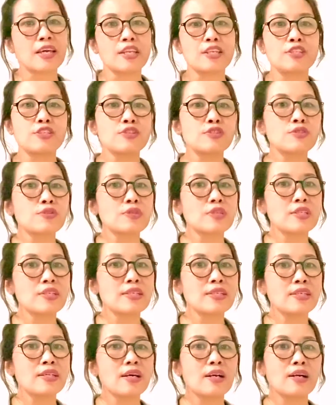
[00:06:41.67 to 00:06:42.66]
and
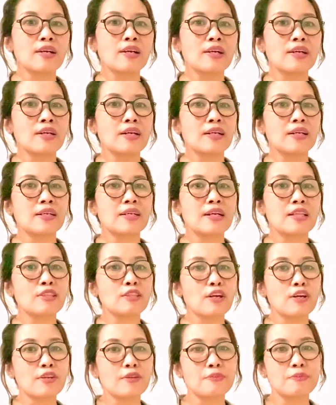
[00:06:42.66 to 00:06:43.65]
usually a
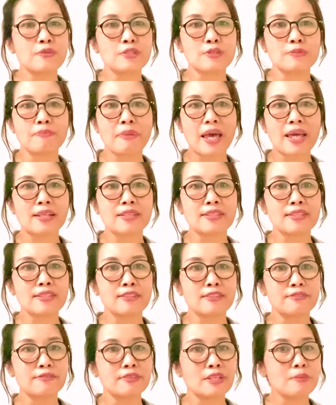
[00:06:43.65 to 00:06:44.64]
lot of
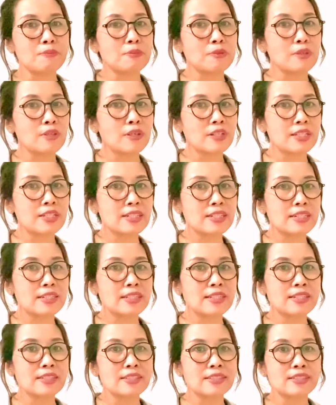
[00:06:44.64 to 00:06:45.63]
prospective
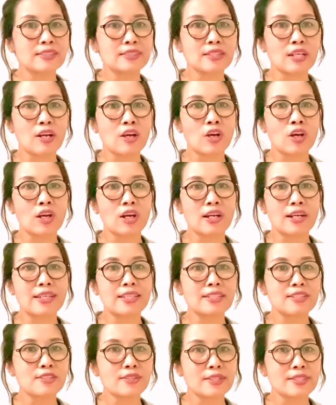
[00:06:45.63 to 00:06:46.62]
employers are
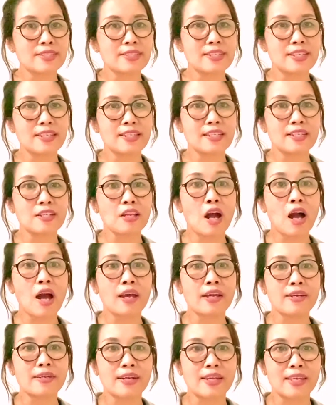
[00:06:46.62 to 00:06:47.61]
interested in
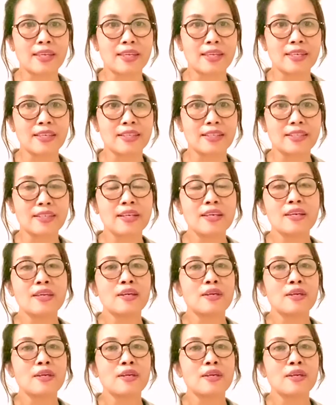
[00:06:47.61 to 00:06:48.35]
hiring